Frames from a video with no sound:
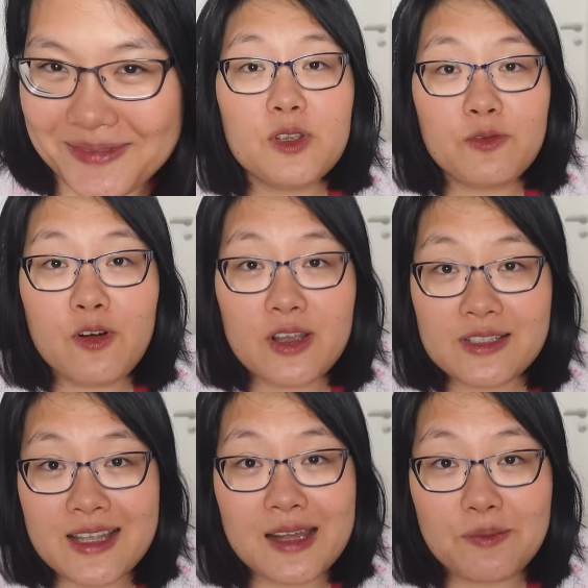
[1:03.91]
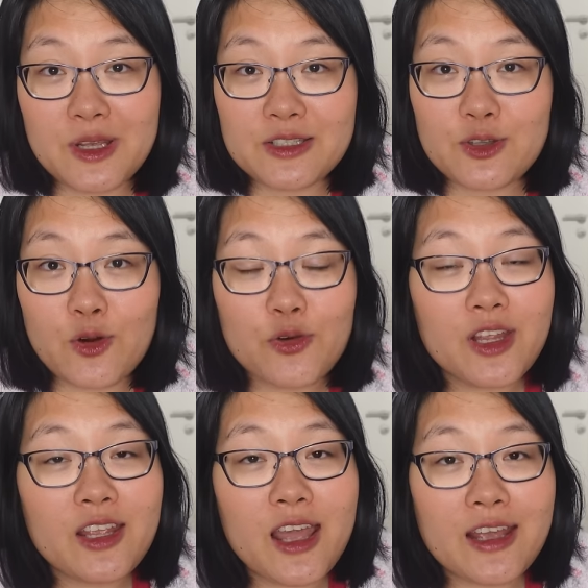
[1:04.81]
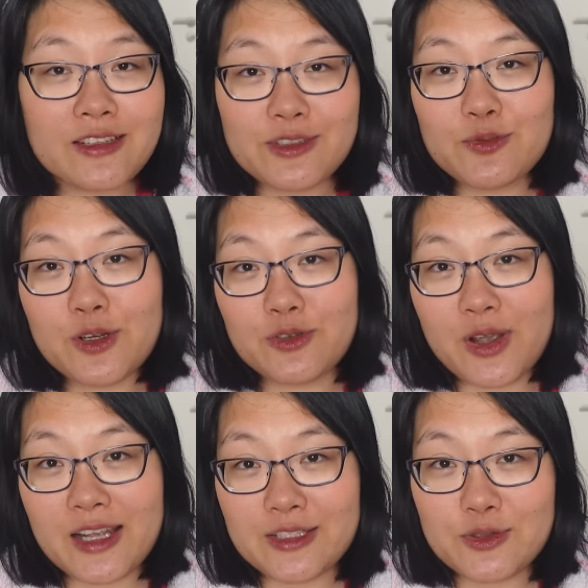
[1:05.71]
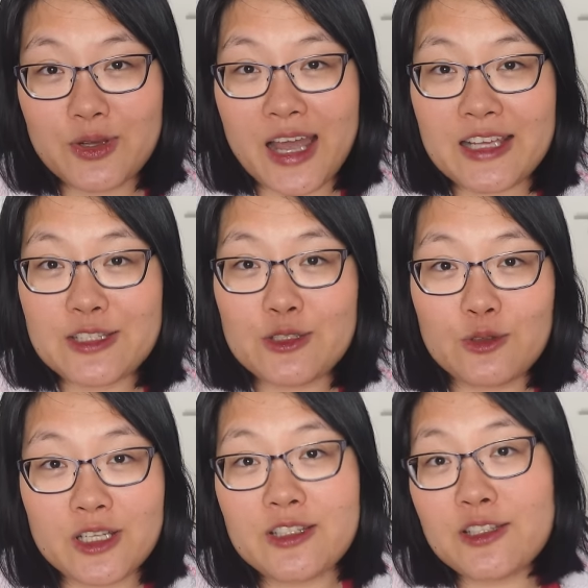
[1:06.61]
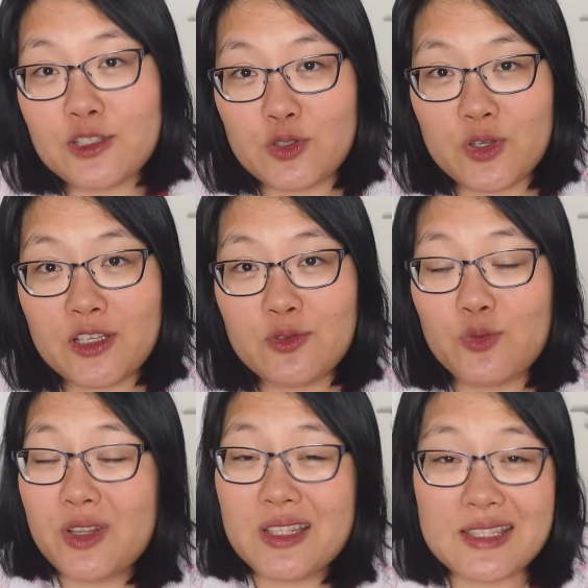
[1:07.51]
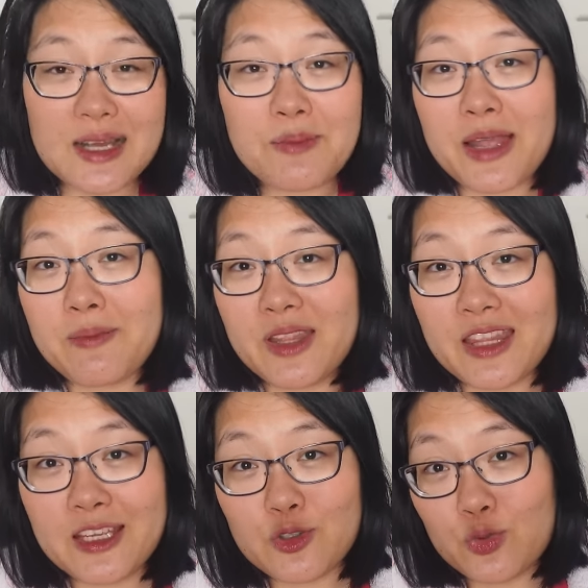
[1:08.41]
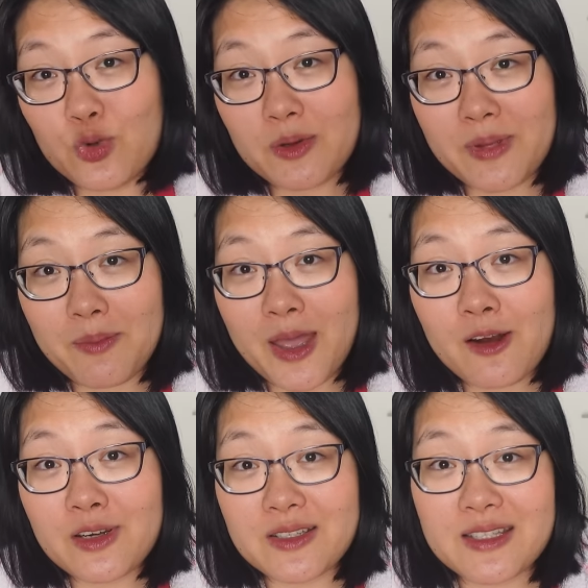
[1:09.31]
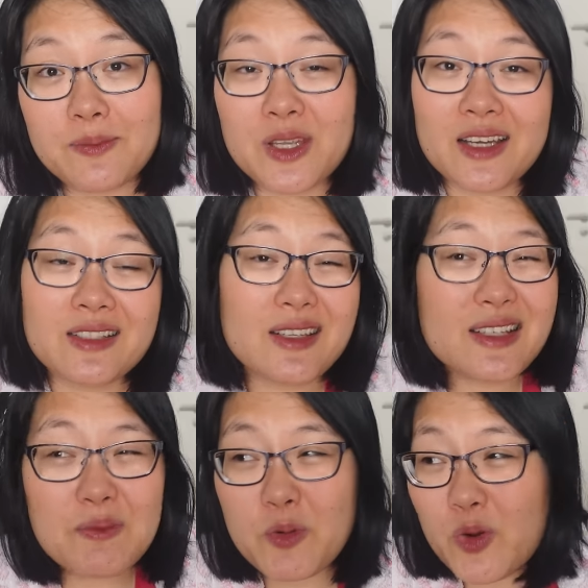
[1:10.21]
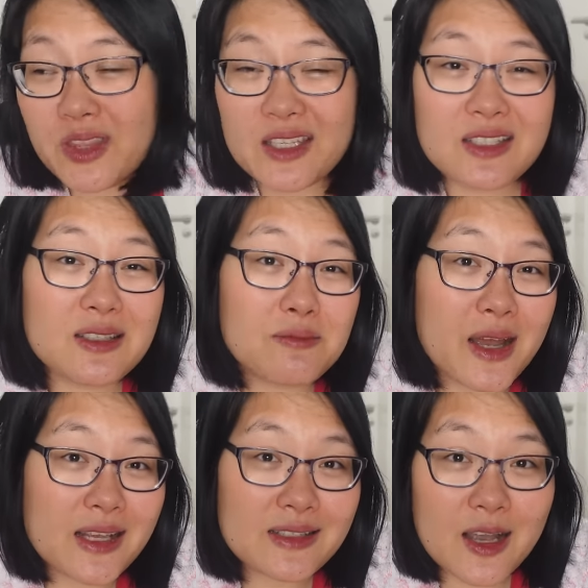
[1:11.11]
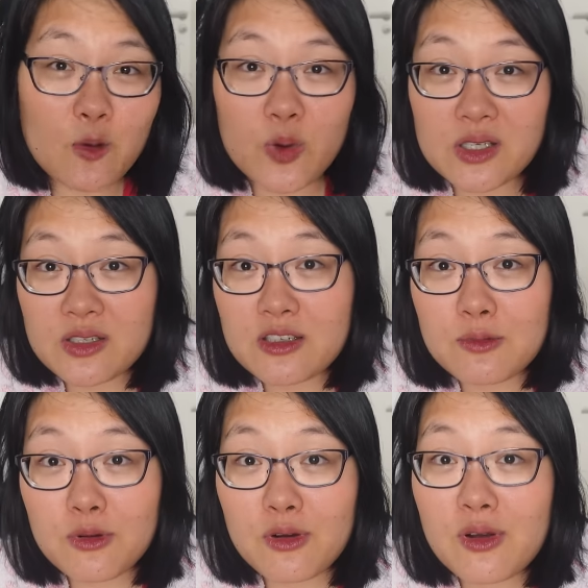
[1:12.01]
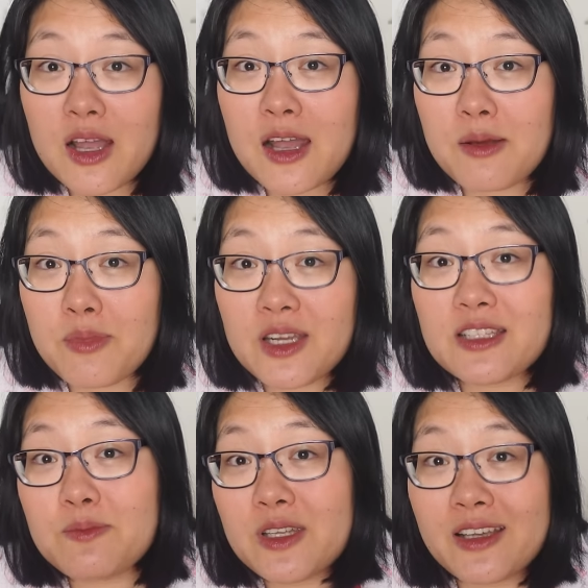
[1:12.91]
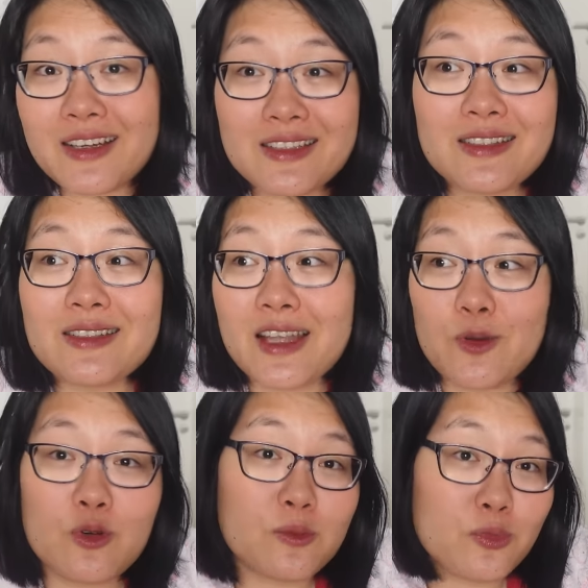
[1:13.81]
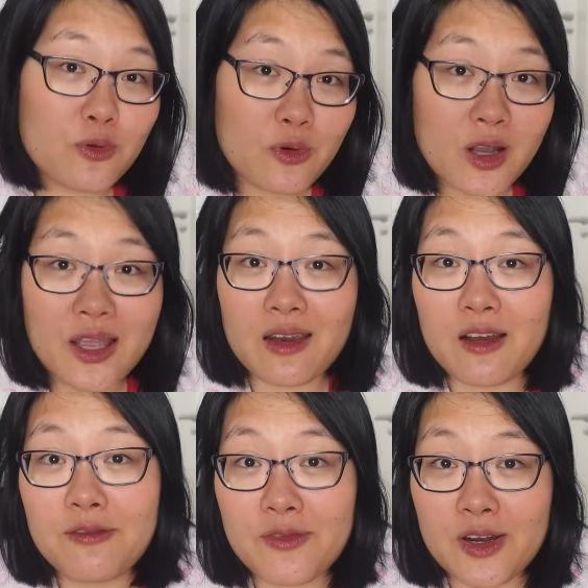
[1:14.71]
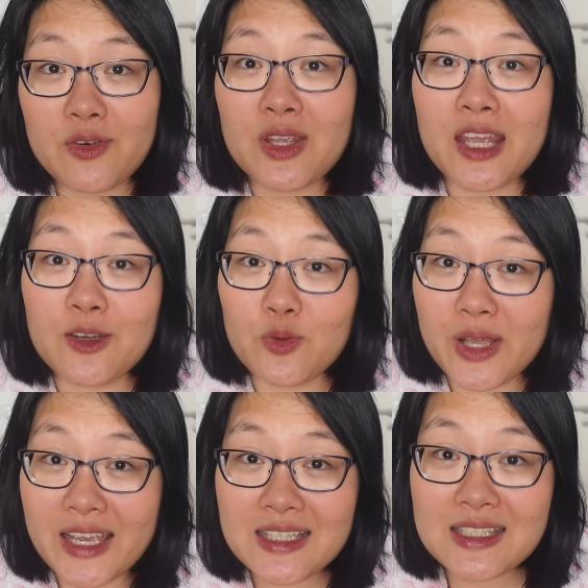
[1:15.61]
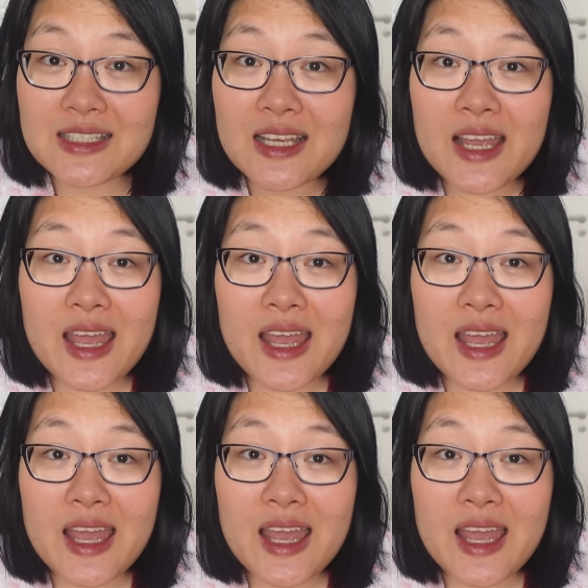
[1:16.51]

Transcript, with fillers: Before I start my story, I just want to ask you guys to listen to it with some empathy toward my parents because some of what they did might sound questionable, but it's because they were poor and not very educated.